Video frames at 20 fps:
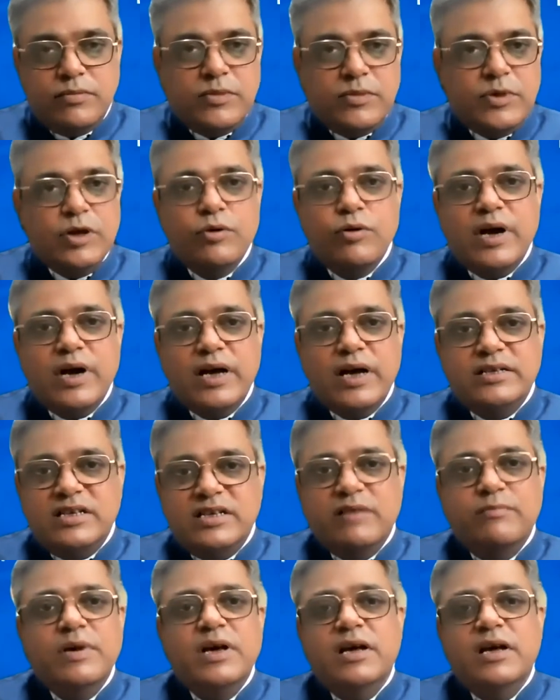you can see
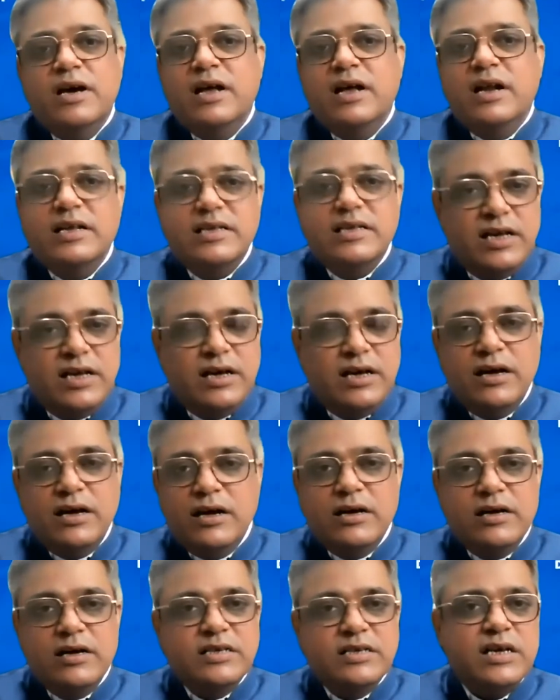me here as a
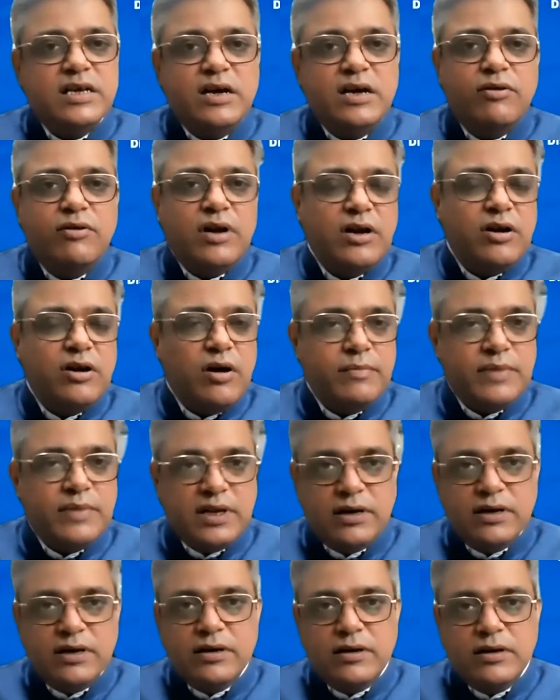district governor nominee.
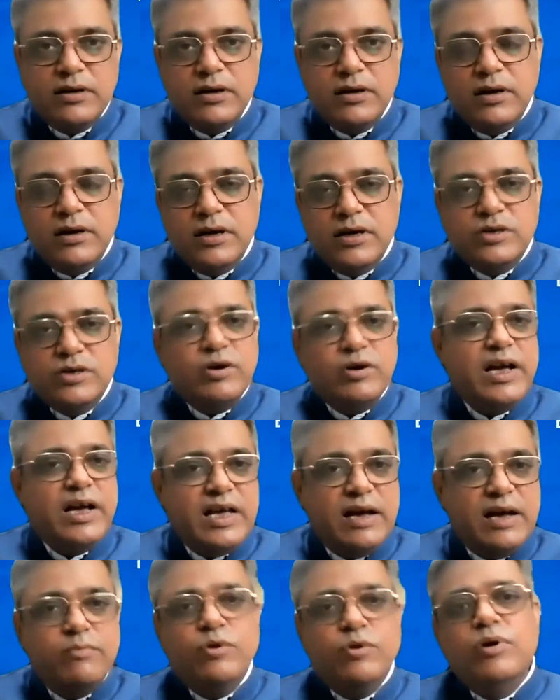So I
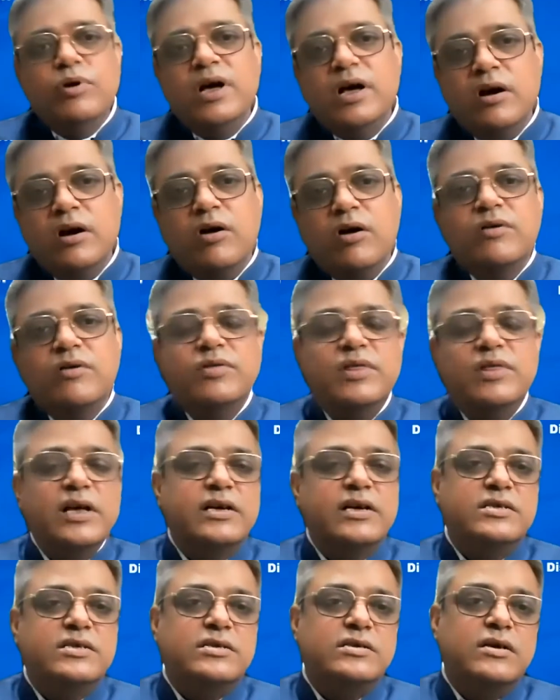kept doing a lot of
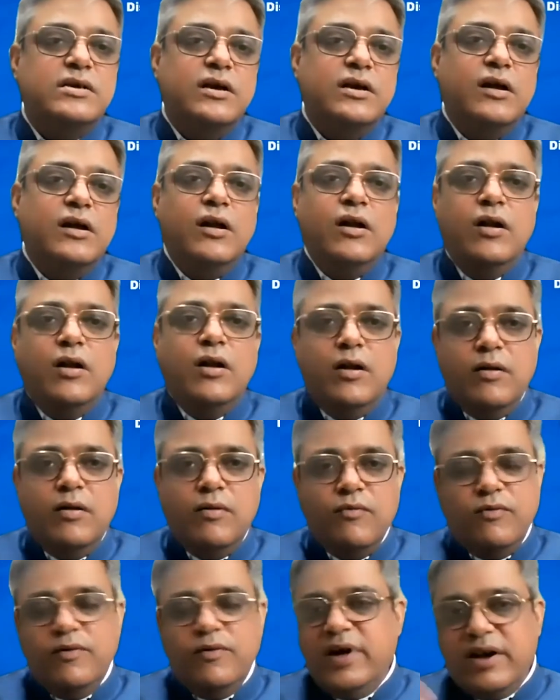things
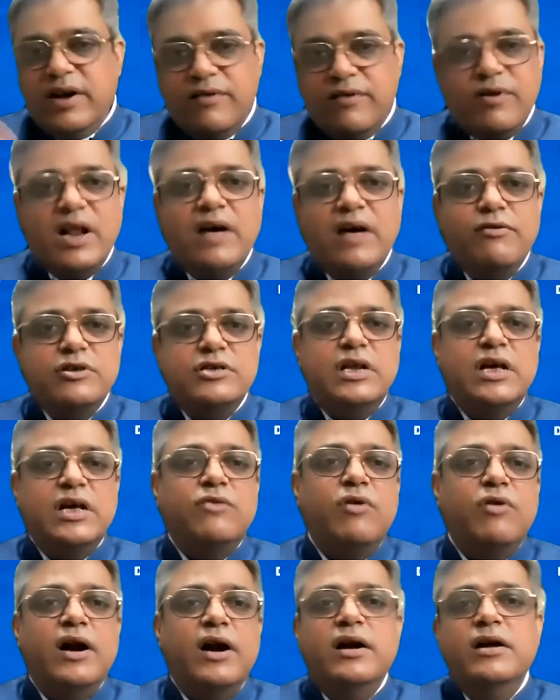wherever I was
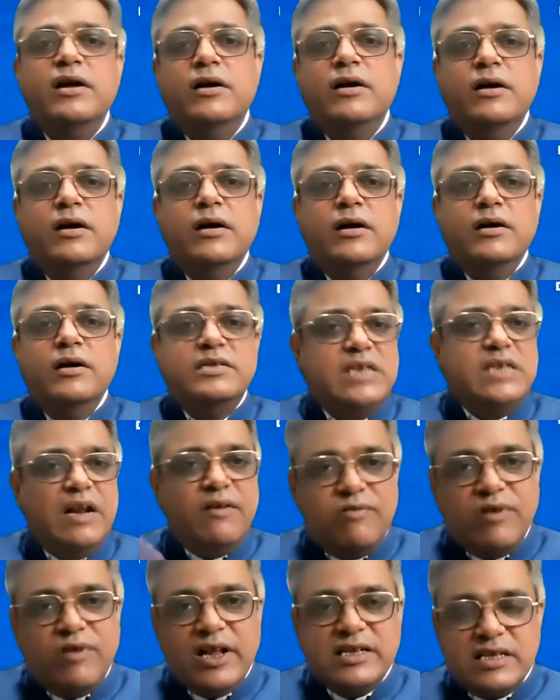required.
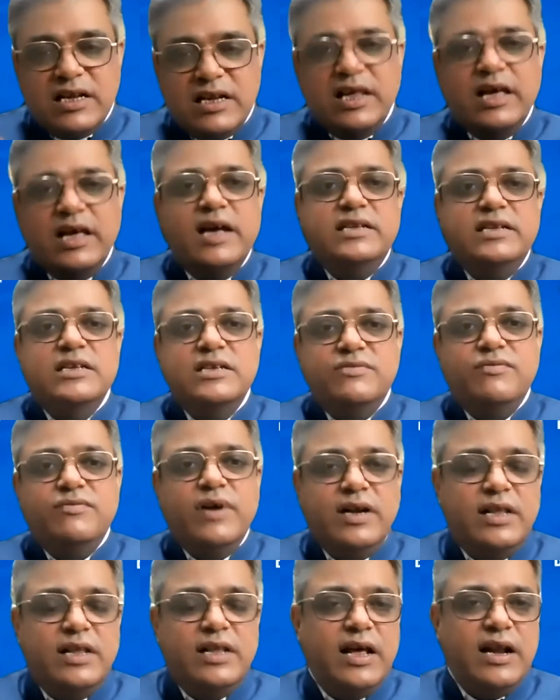Selflessly, I just
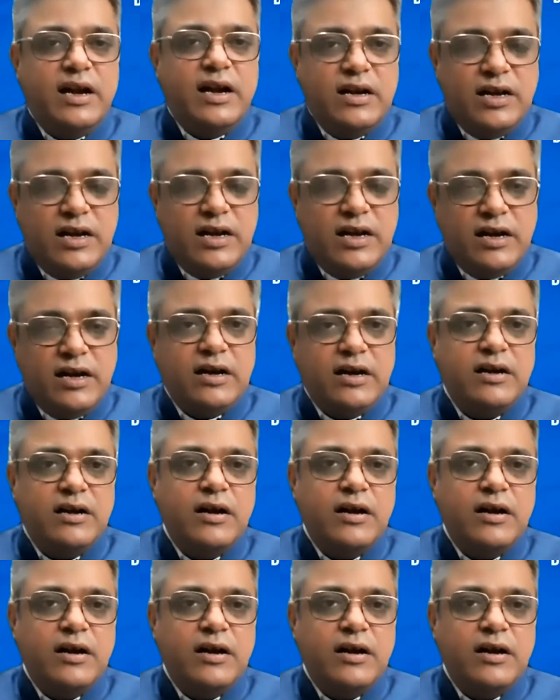went there and did it.